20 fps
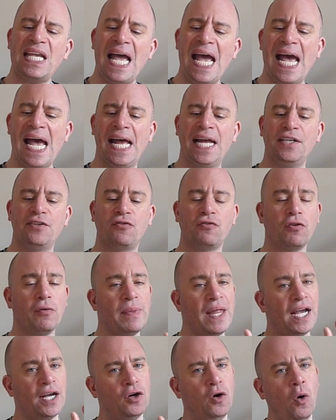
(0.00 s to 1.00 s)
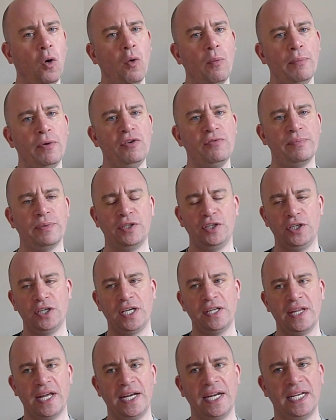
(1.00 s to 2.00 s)
And from that core movement, you
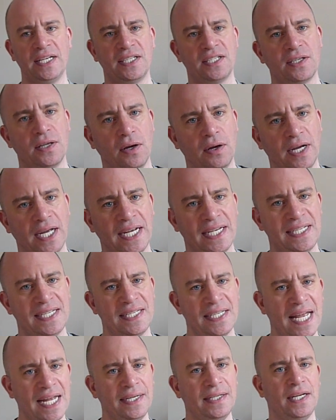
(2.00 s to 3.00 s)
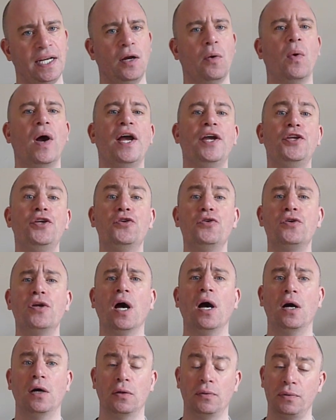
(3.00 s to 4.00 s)
can then start extending where you
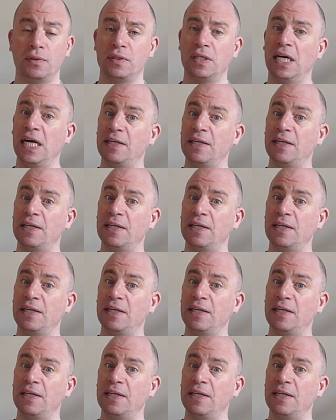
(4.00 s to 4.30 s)
go